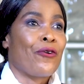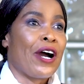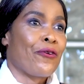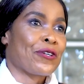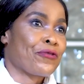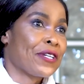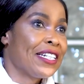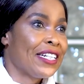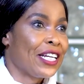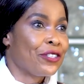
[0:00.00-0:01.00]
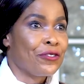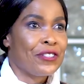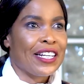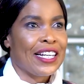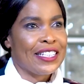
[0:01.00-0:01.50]
I was working night
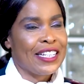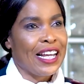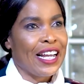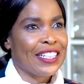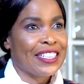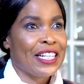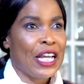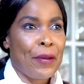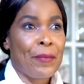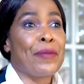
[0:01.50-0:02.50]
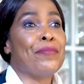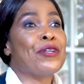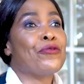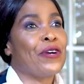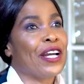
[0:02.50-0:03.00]
duty, as I say, I'm a
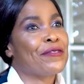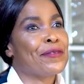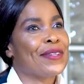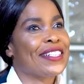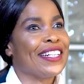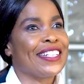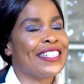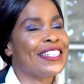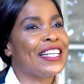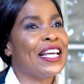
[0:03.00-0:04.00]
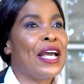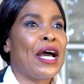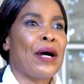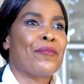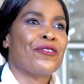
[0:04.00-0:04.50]
midwife specialist.
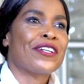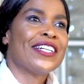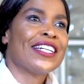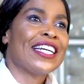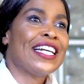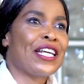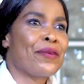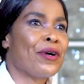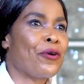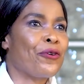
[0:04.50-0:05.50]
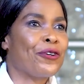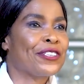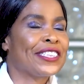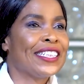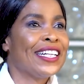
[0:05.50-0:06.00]
I'm working in labor
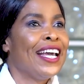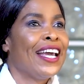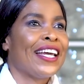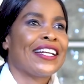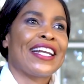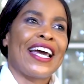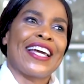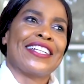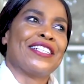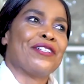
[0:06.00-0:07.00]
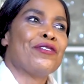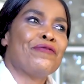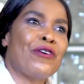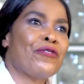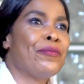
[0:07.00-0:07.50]
ward, and then I
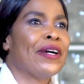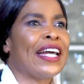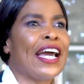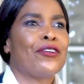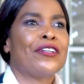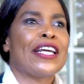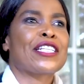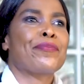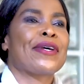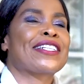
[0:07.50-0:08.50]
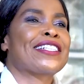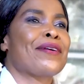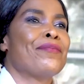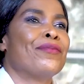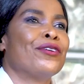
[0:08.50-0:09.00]
deliver women. I don't expect
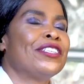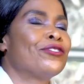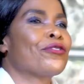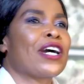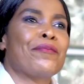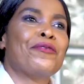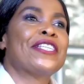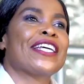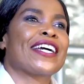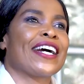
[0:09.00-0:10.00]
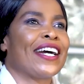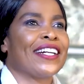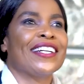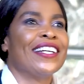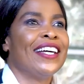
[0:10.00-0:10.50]
somebody to come with a gun
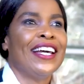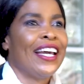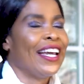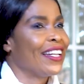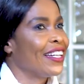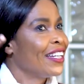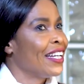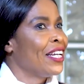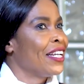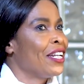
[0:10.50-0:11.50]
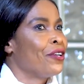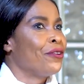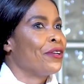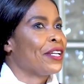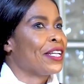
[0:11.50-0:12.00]
and
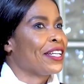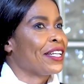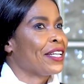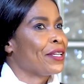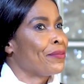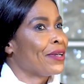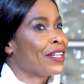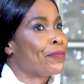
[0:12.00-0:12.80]
then